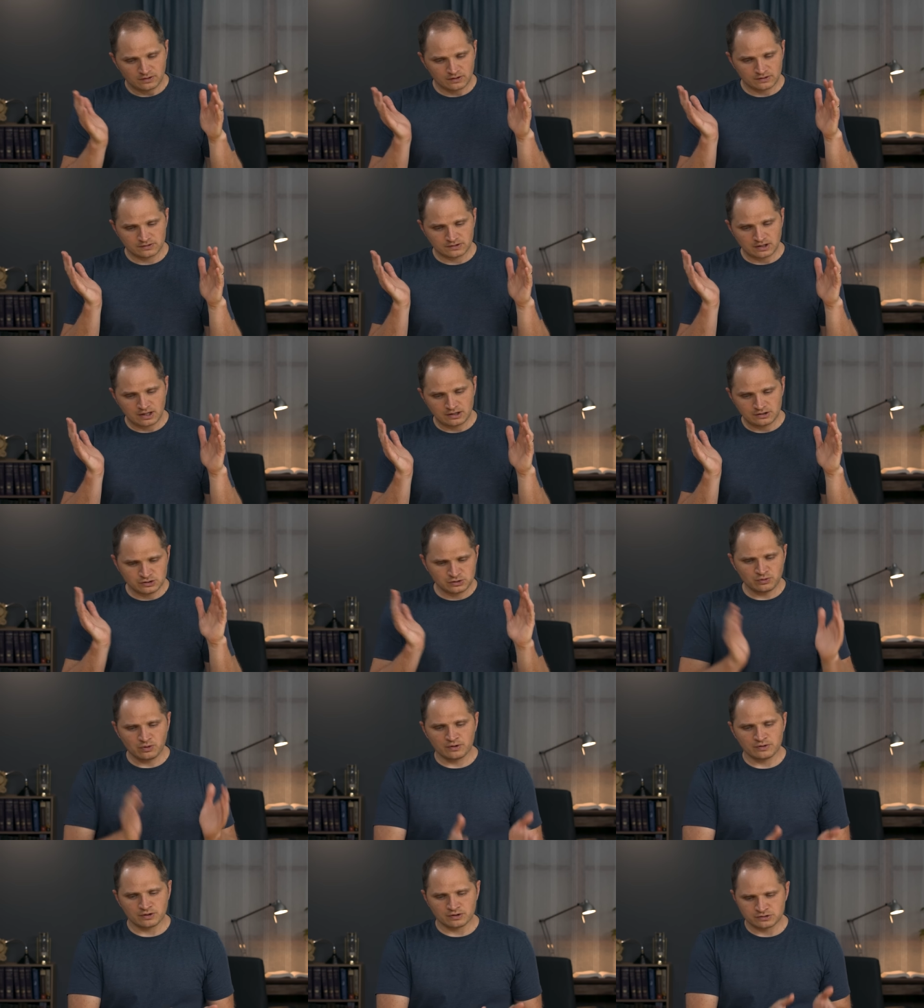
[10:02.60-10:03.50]
there's a
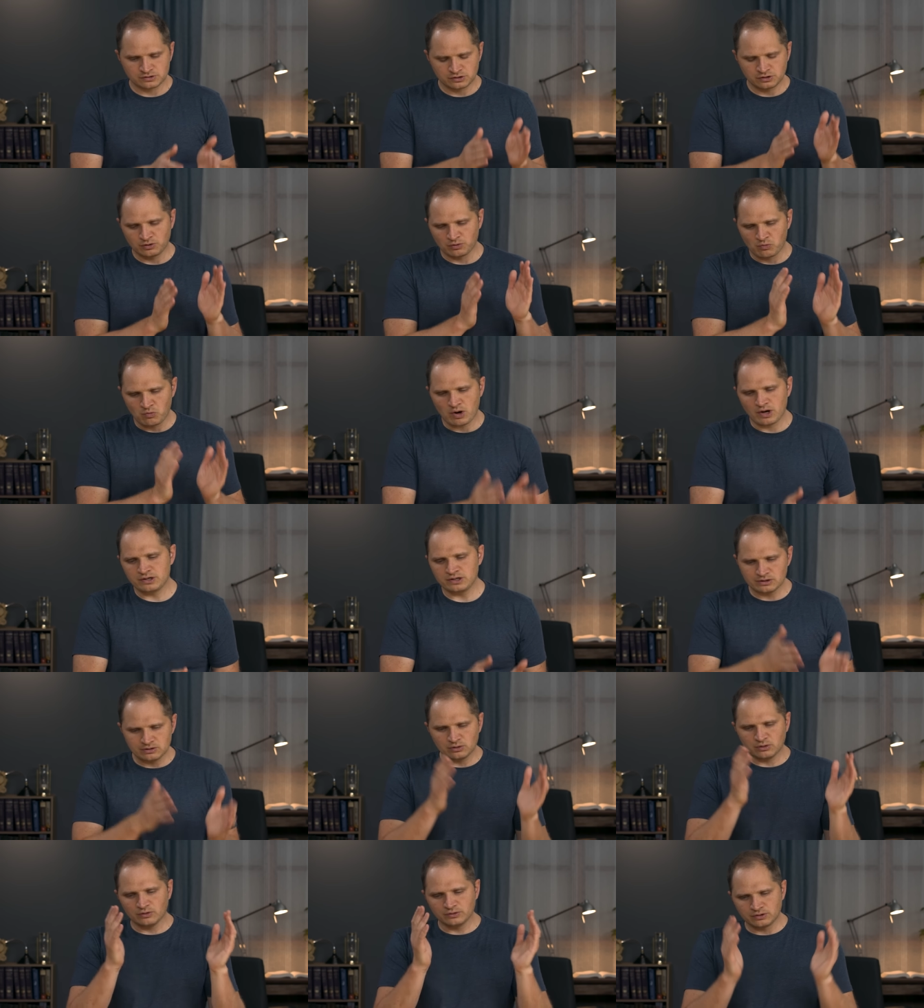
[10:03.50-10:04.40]
sure there's your one
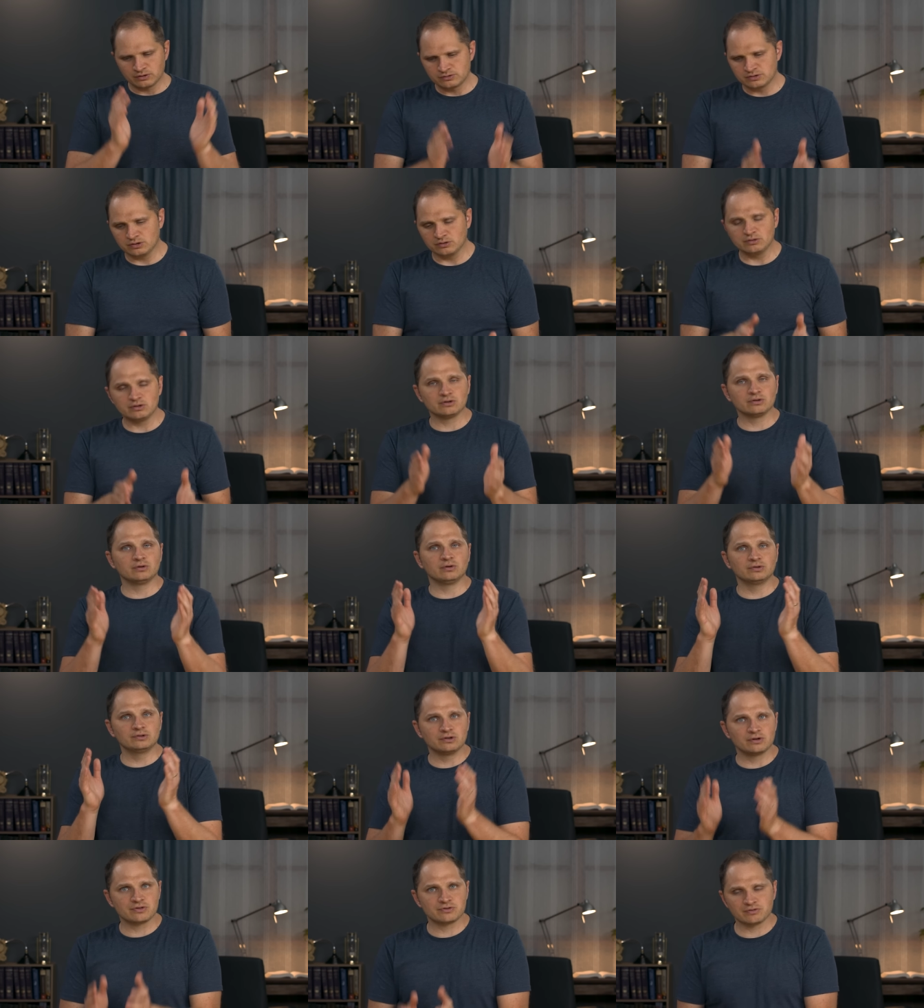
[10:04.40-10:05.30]
year old, your two year
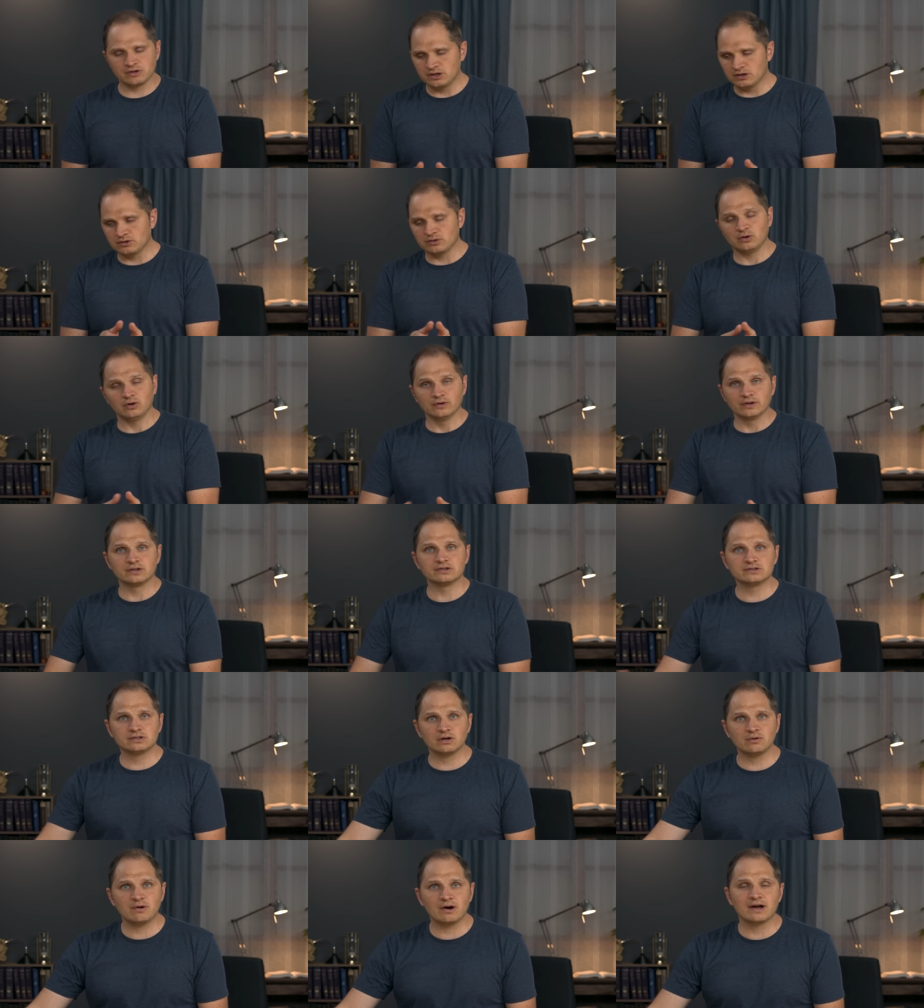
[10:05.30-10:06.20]
old, your three year old, and
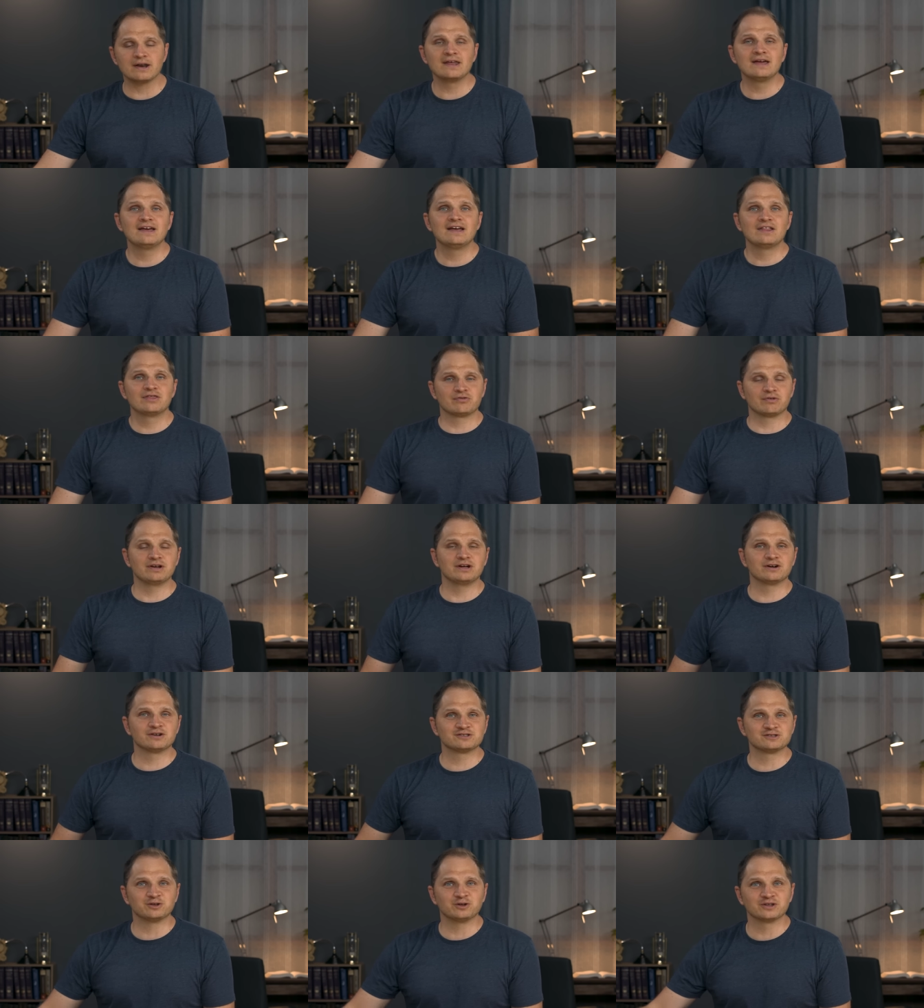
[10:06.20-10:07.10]
so on, three
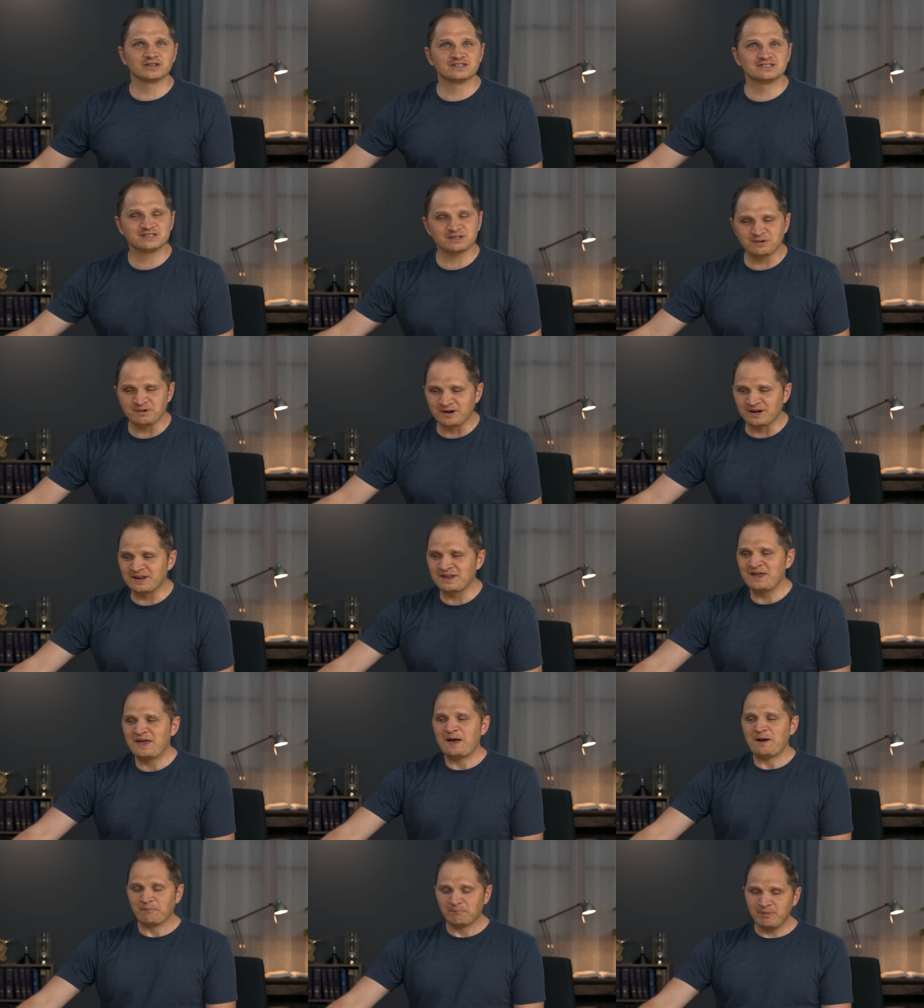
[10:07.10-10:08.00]
years old, and so on.
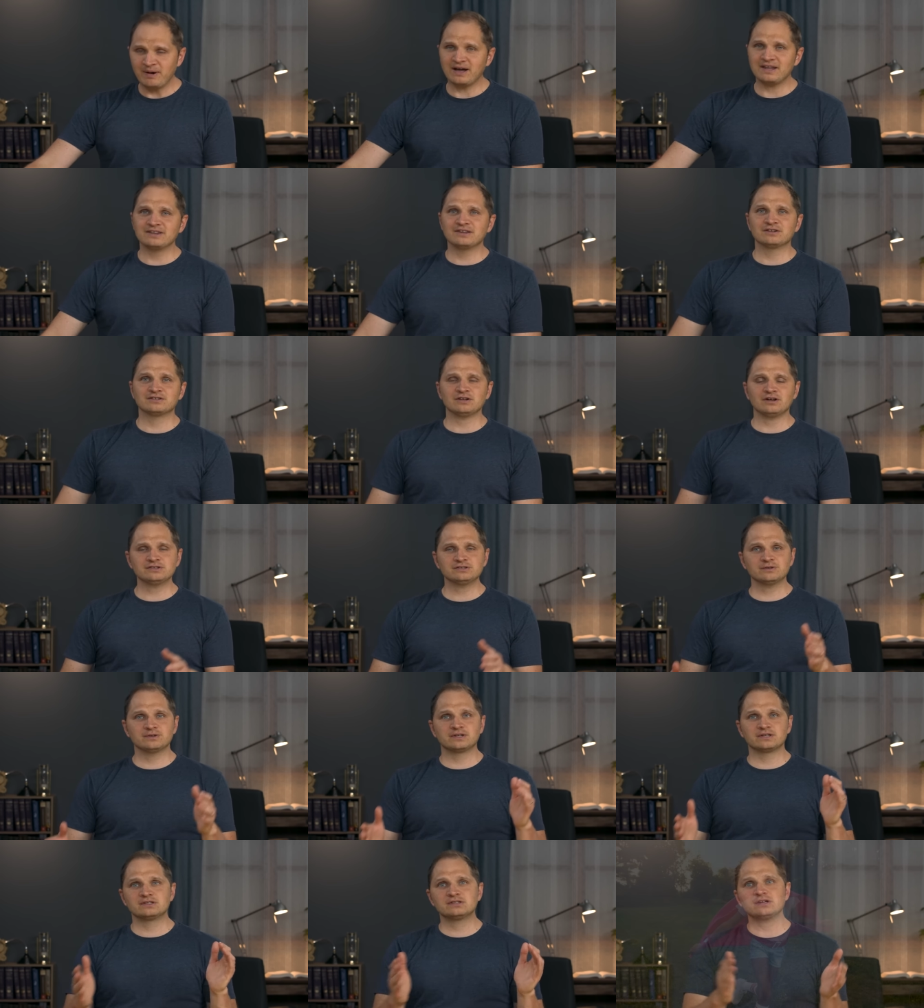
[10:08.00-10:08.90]
But there's
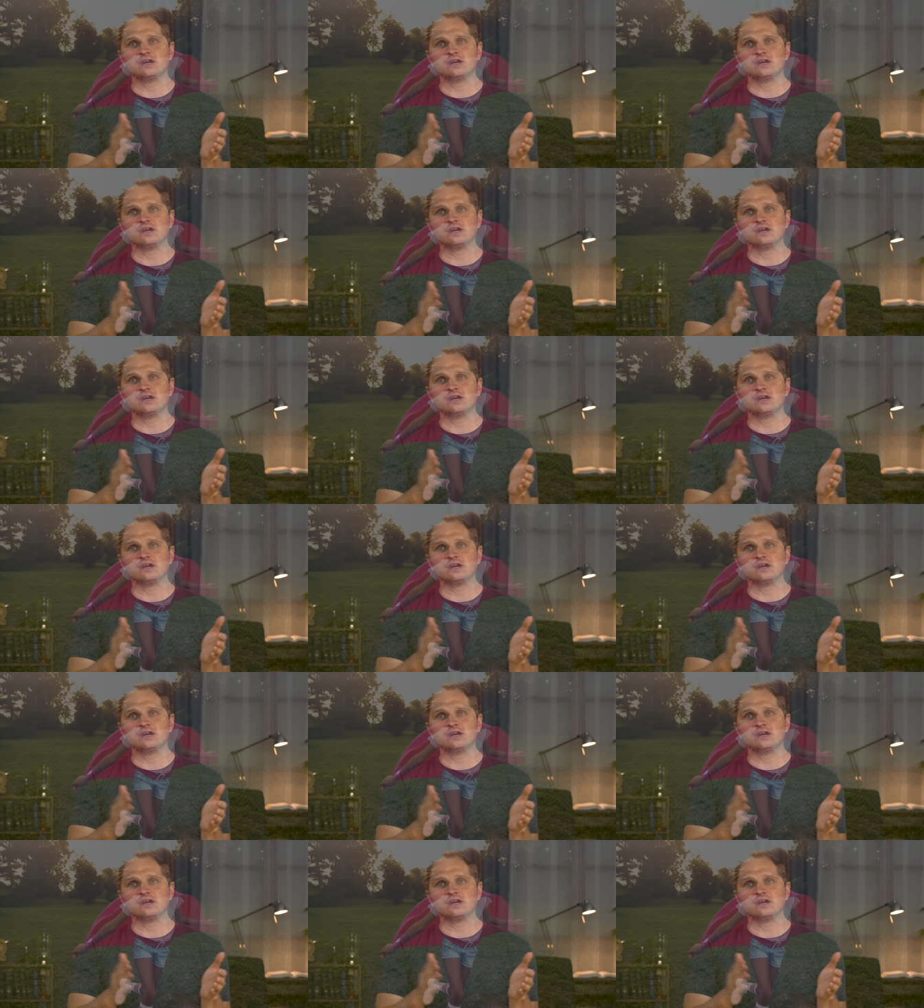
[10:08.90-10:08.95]
also the